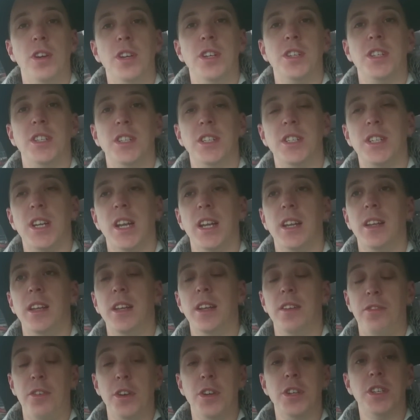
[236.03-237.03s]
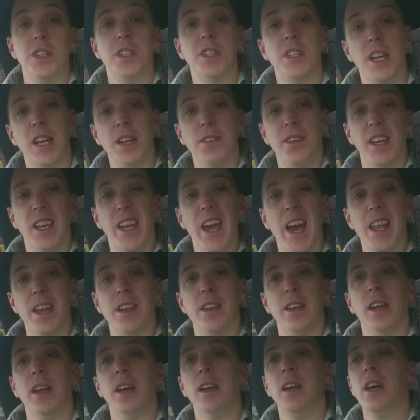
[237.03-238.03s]
instance that live in
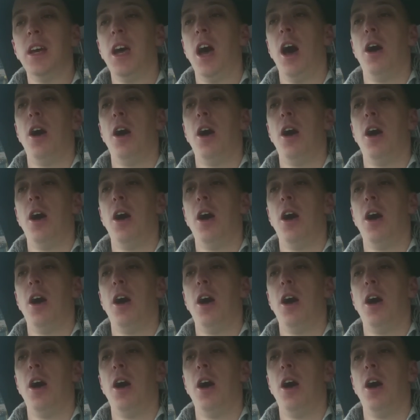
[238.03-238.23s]
Canada,